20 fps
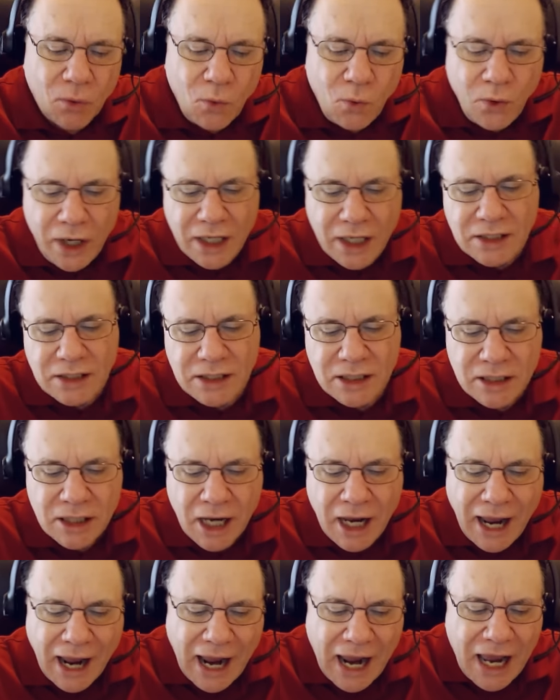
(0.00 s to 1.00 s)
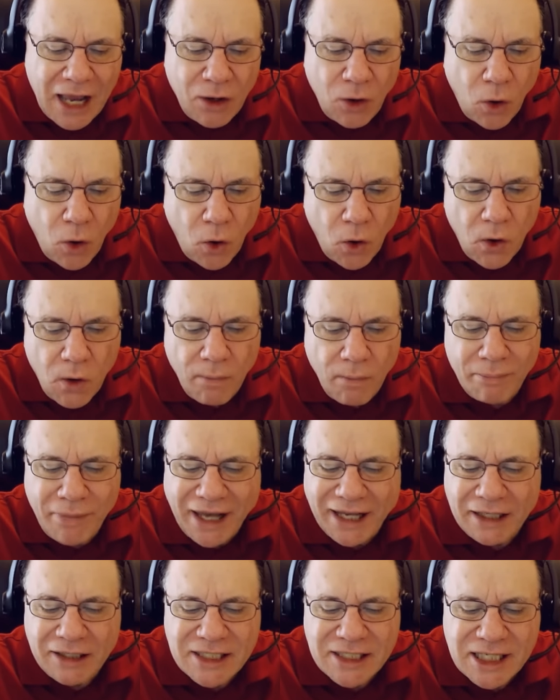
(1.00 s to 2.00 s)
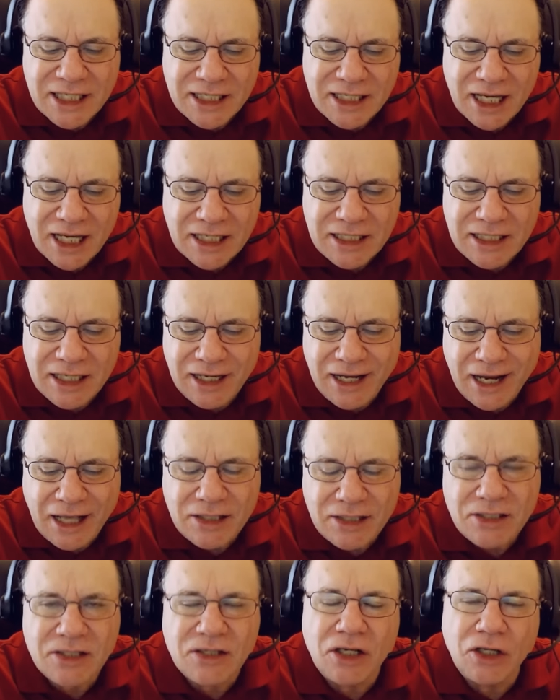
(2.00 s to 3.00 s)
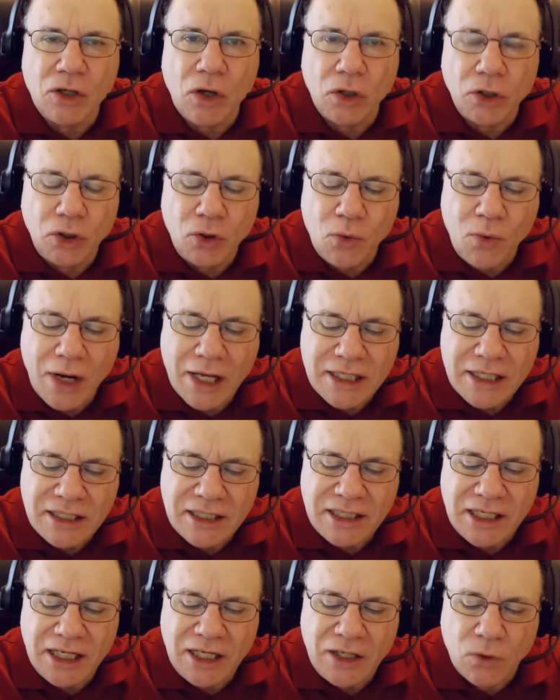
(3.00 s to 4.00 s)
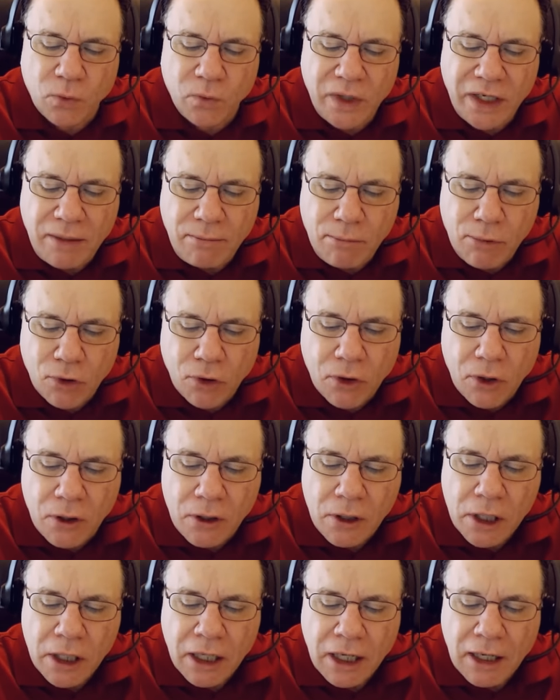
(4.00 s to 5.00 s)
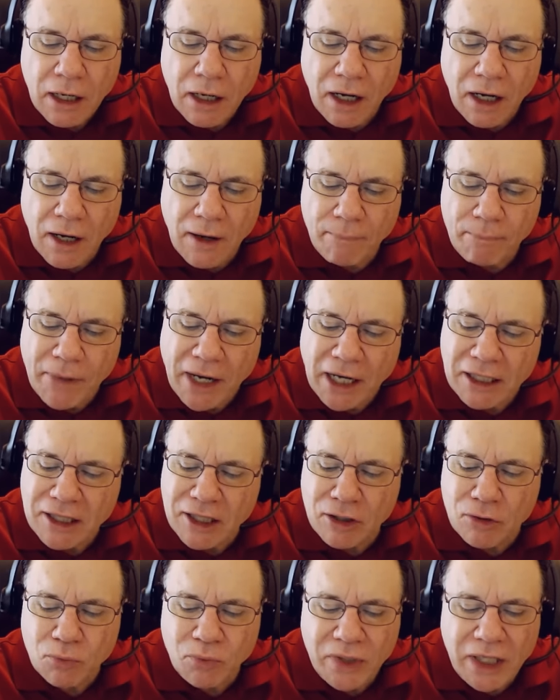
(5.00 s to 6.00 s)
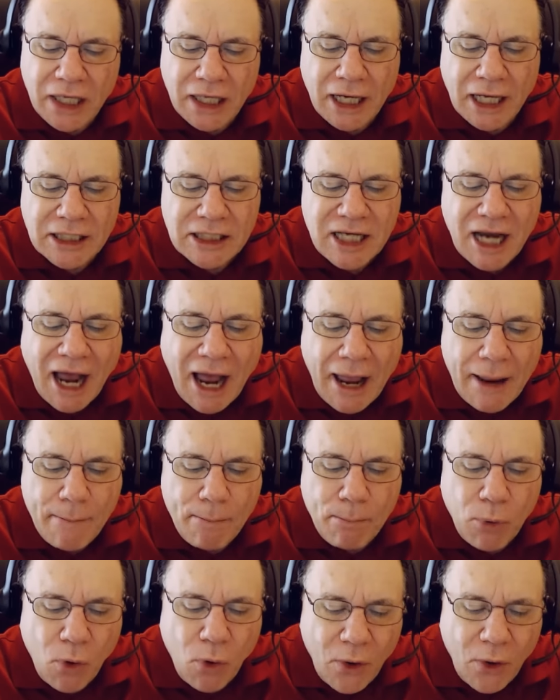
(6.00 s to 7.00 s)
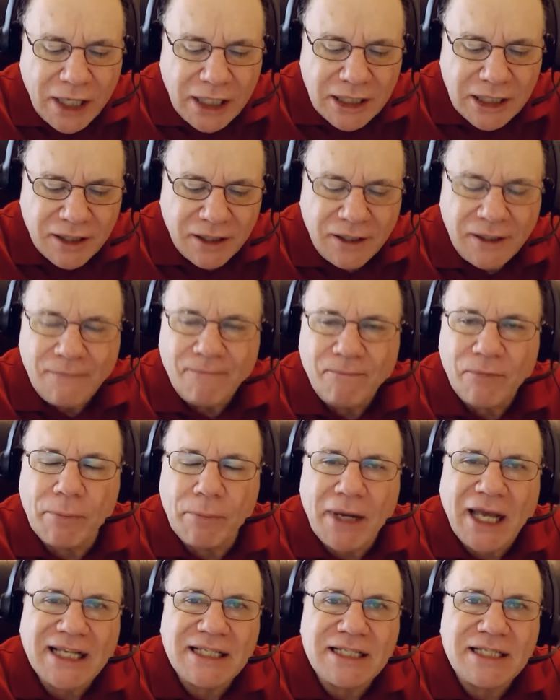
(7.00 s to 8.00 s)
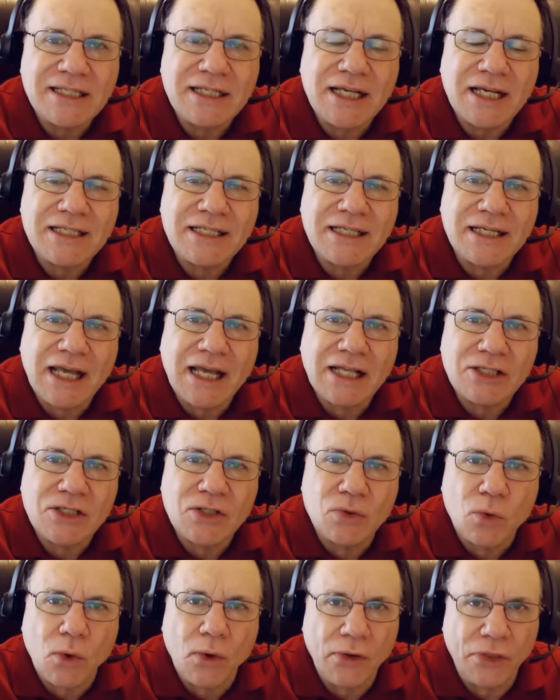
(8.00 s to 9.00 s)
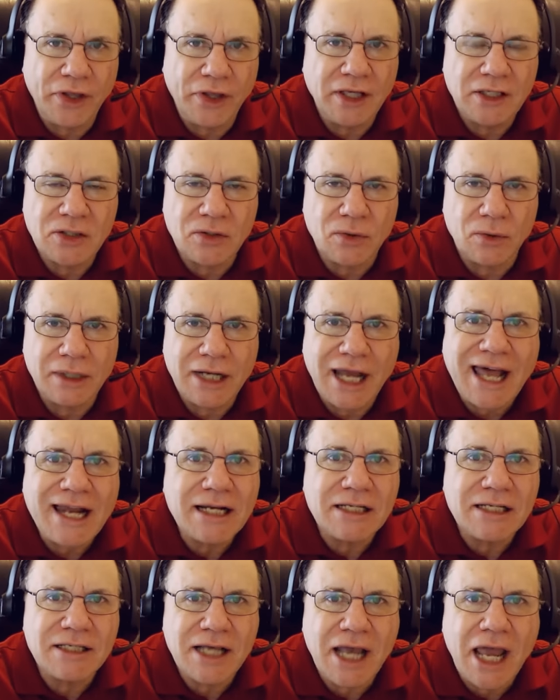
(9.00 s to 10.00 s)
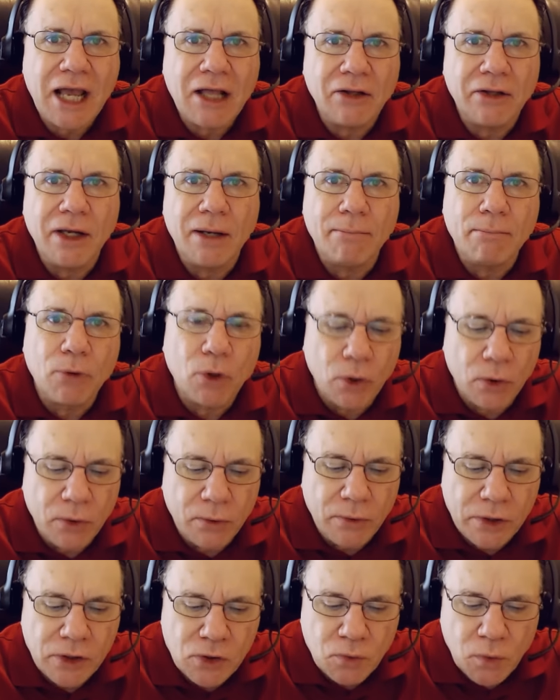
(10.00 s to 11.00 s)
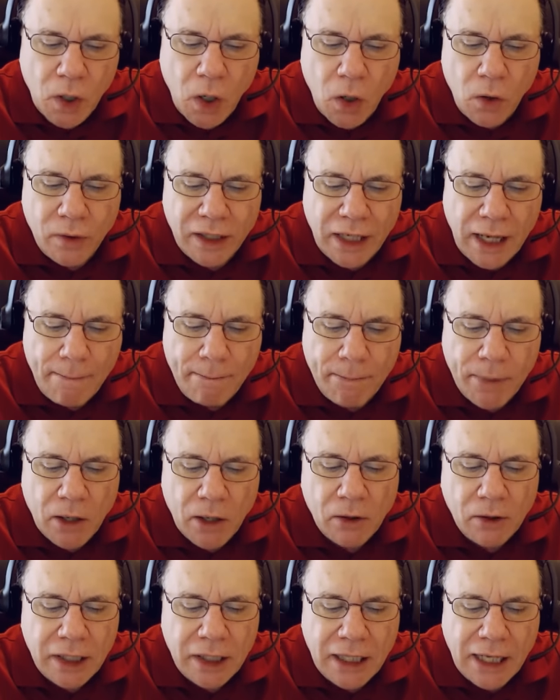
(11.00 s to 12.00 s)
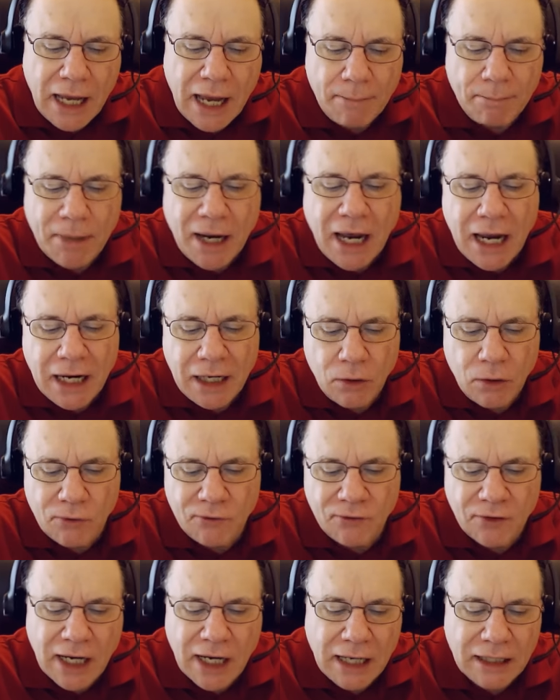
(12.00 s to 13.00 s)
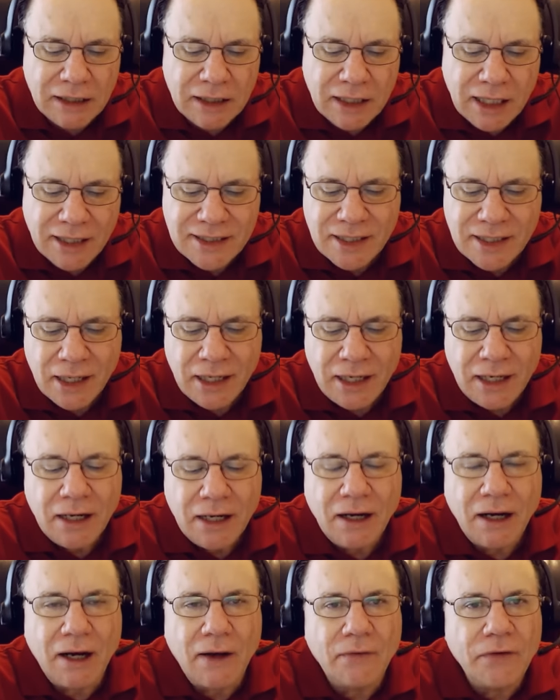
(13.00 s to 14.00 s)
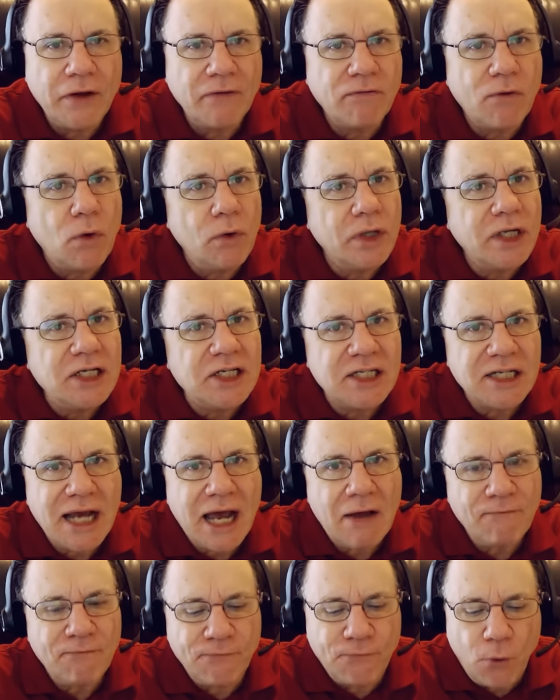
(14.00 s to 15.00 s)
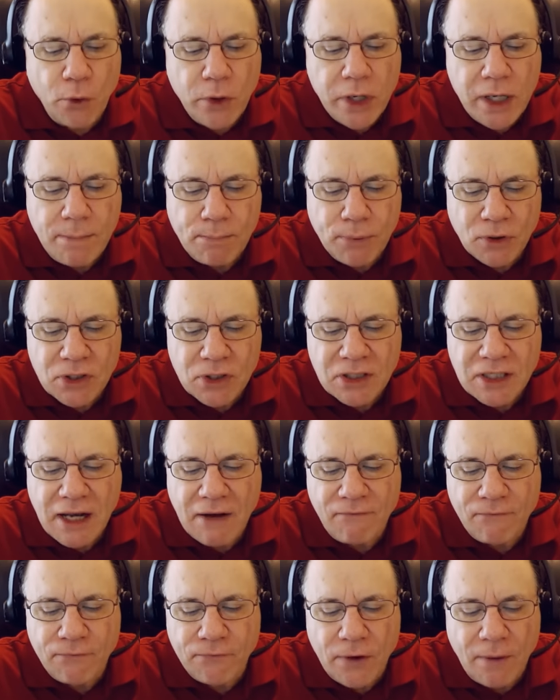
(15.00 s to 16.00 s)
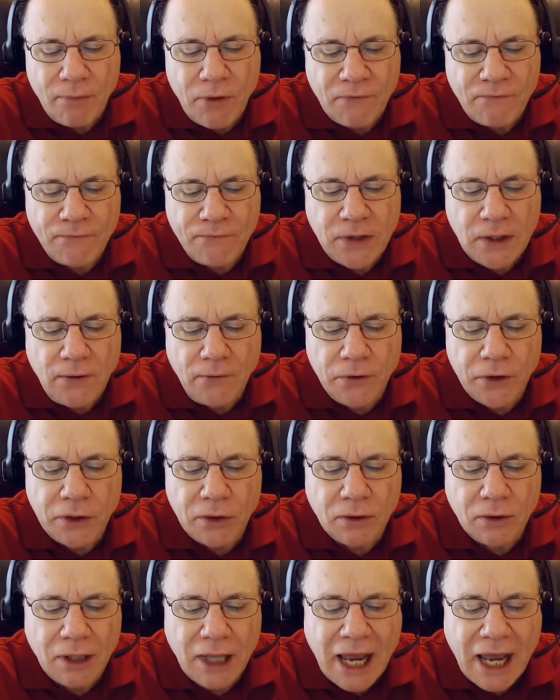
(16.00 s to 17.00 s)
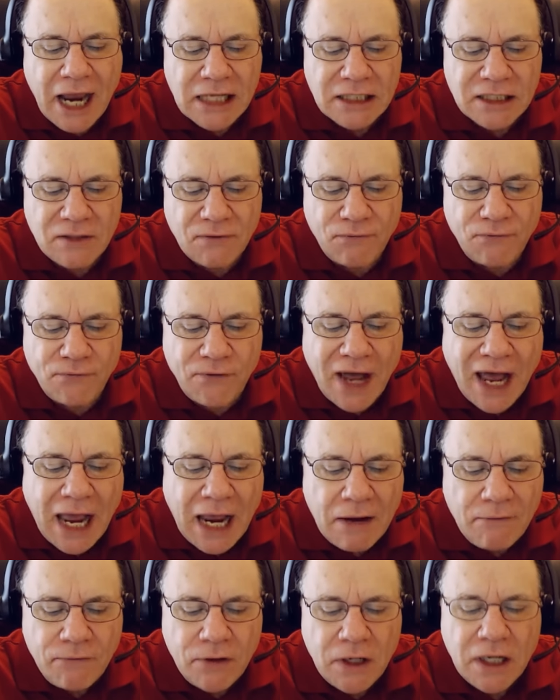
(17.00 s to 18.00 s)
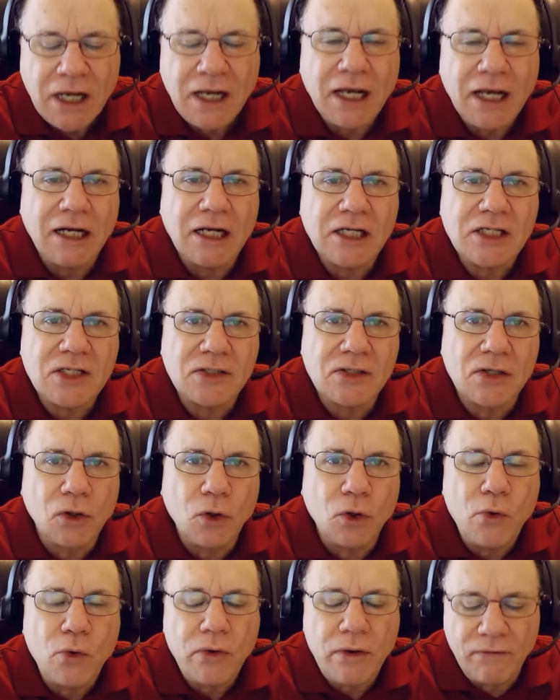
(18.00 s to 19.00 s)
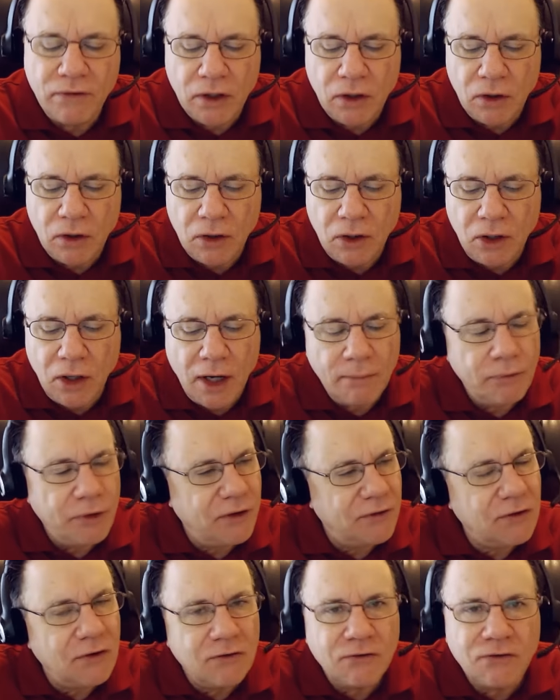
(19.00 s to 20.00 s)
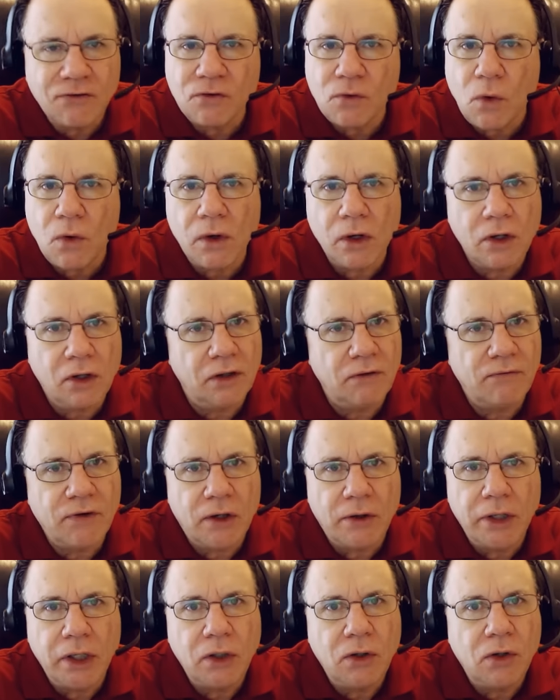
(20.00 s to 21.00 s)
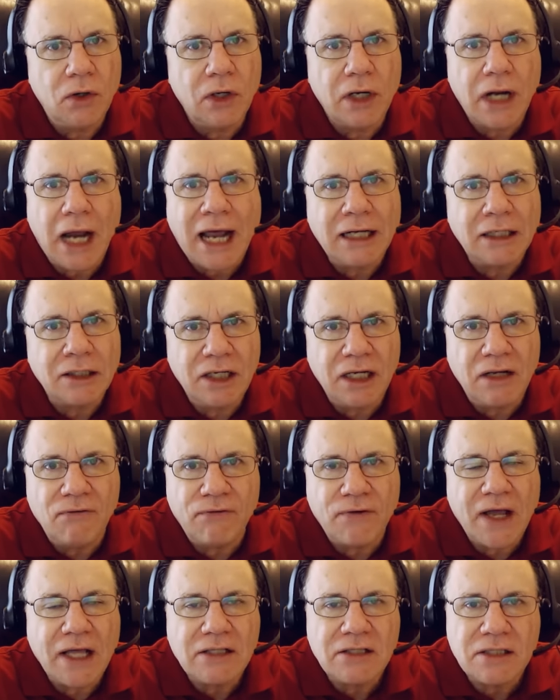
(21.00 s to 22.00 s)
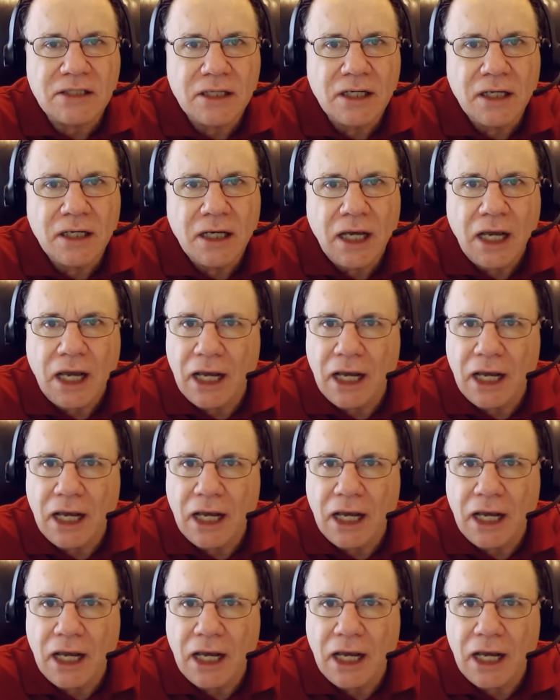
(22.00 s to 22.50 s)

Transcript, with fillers: wins at home by six against UNC Greensboro, uh, mm-hmm. by three against High Point, and by six against Northeastern. Not exactly a murderer's row, and they barely got by in those contests. Uh, they've only shot 40% from the field in their last five, and this is a Louisville club that's historically very good on defense